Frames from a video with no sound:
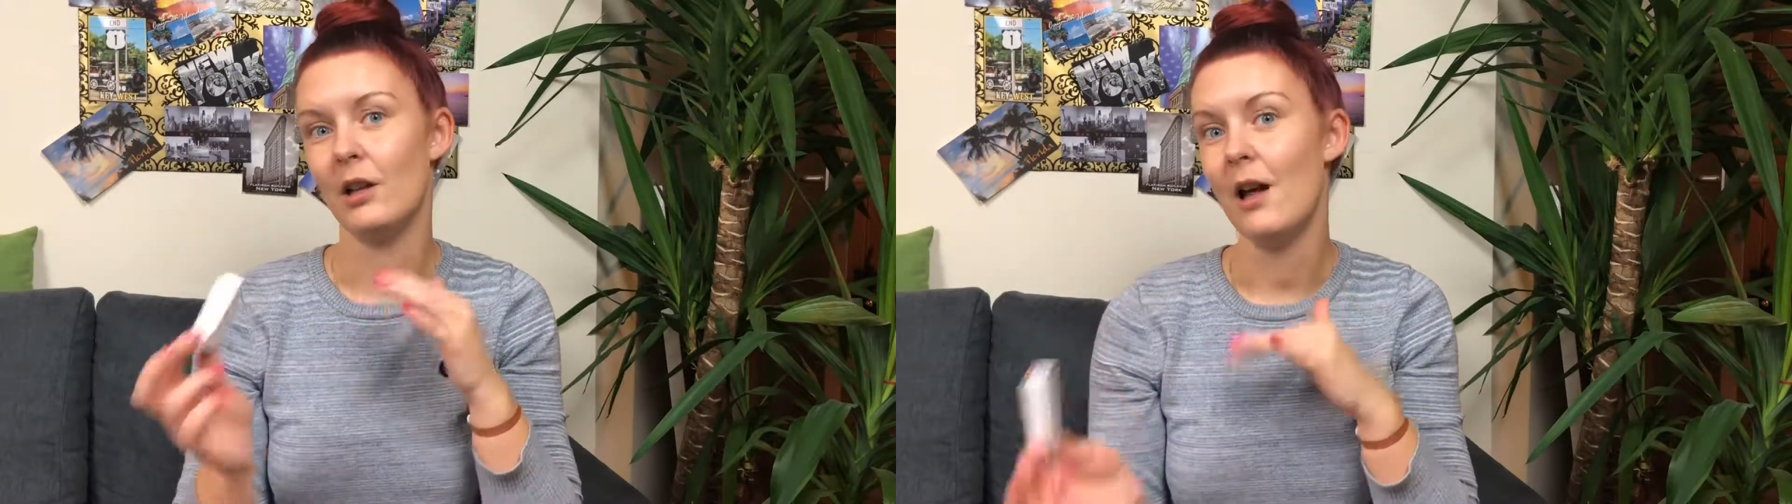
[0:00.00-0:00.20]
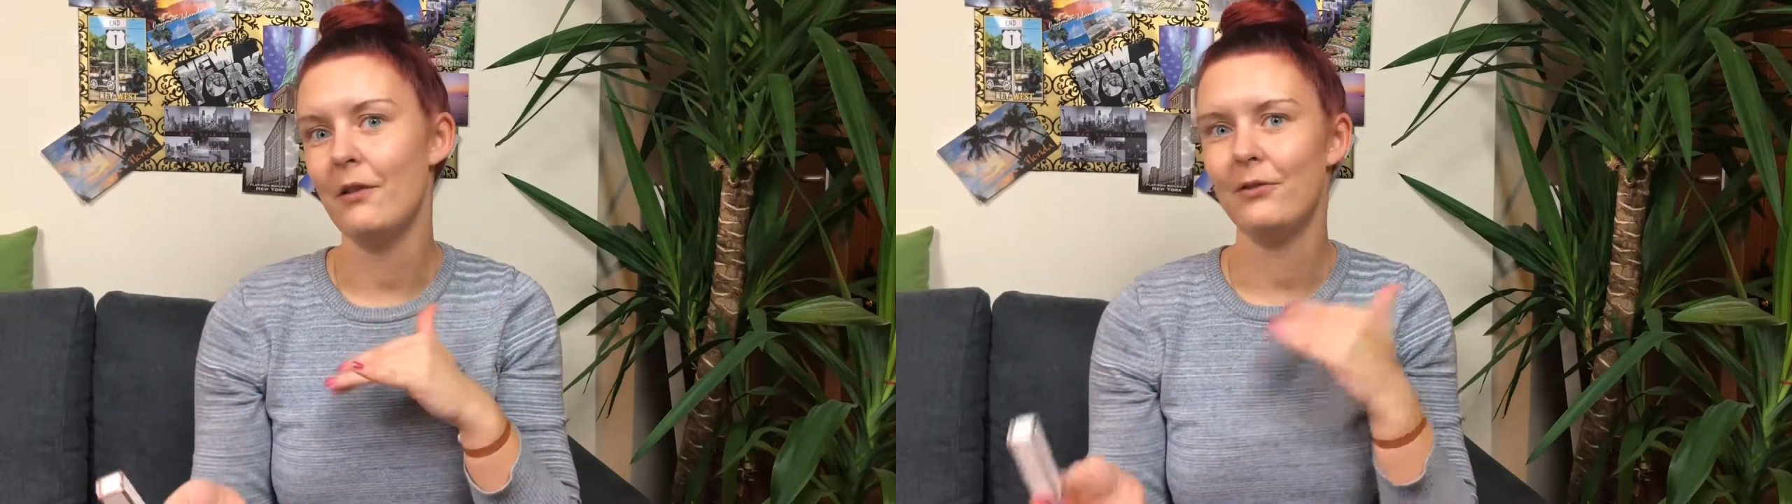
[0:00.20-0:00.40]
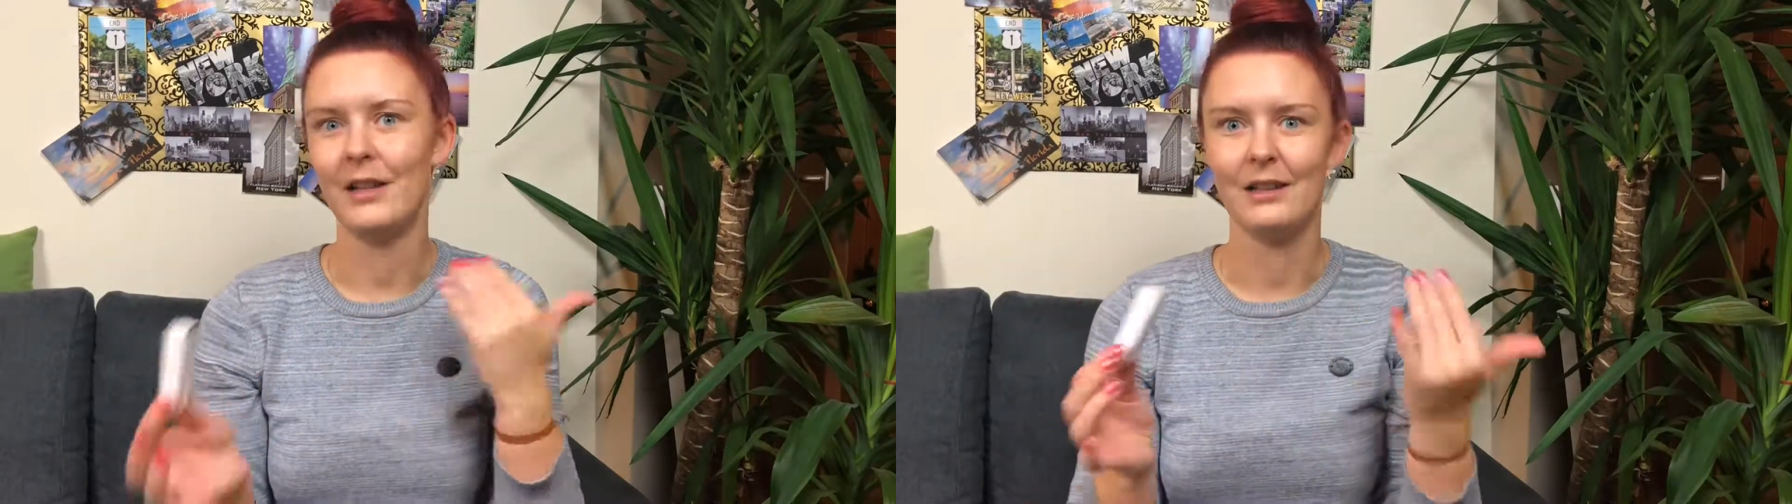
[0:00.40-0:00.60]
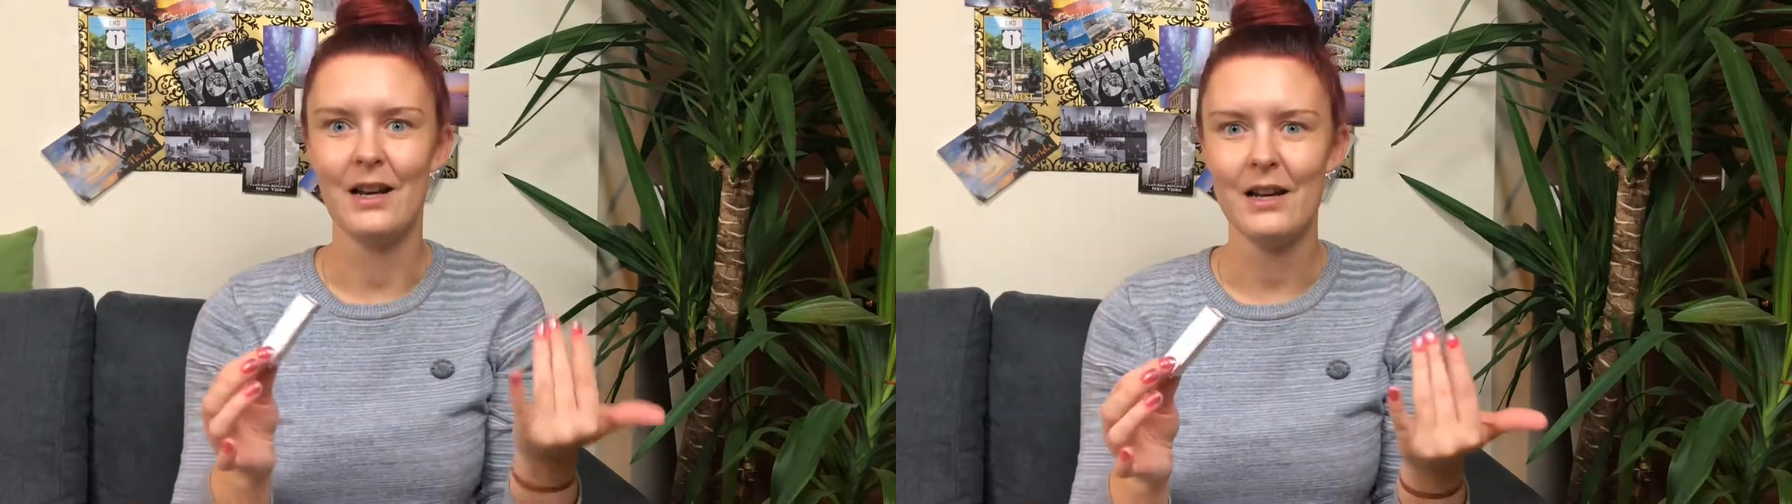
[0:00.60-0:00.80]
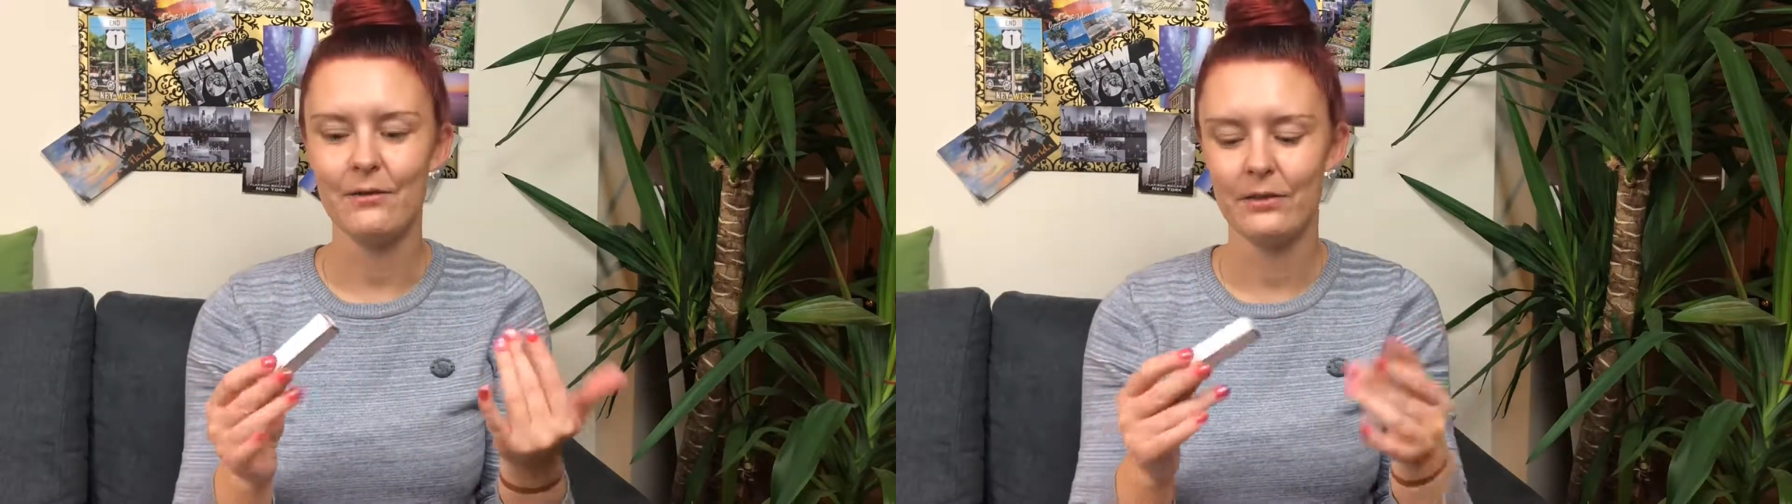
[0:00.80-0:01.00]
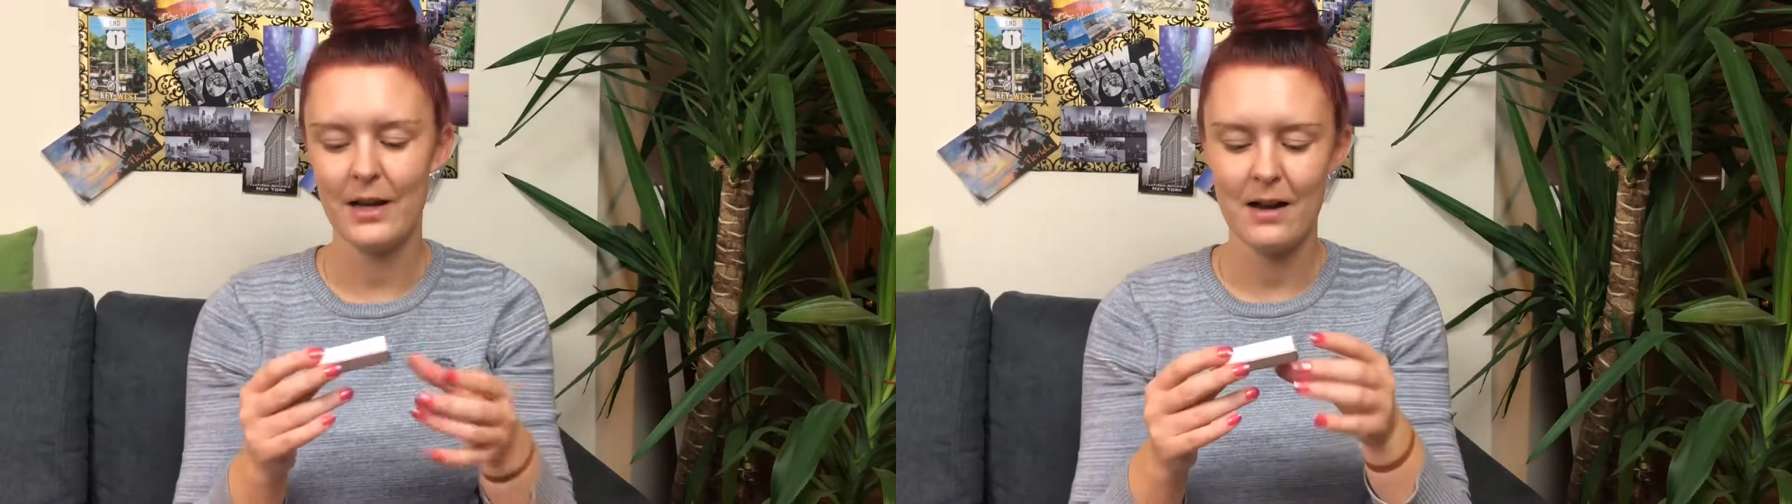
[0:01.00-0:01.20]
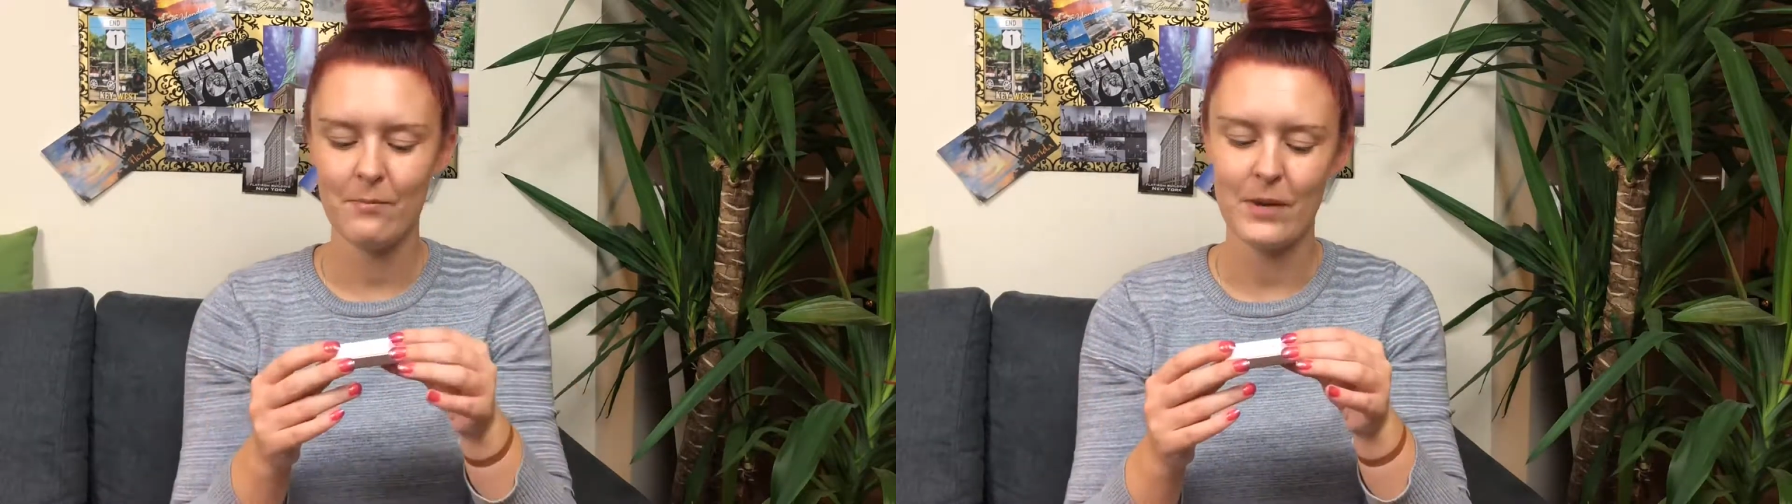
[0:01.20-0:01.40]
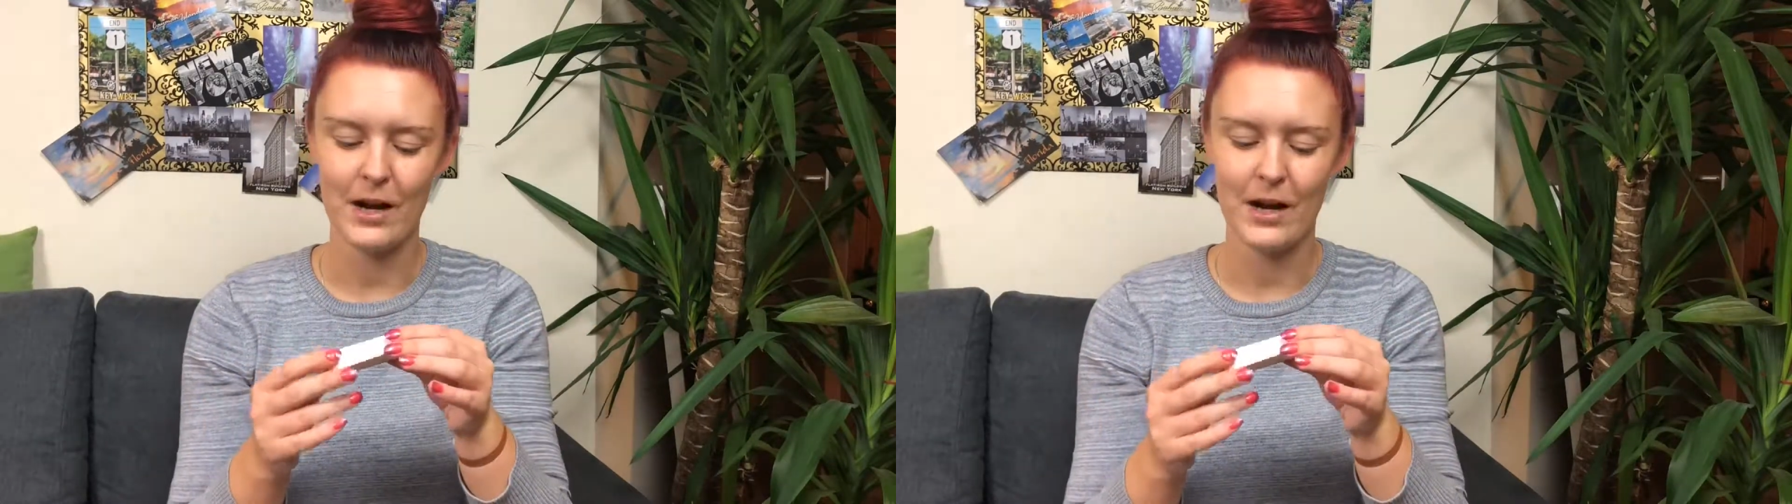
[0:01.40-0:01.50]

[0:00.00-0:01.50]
loved a lot of them.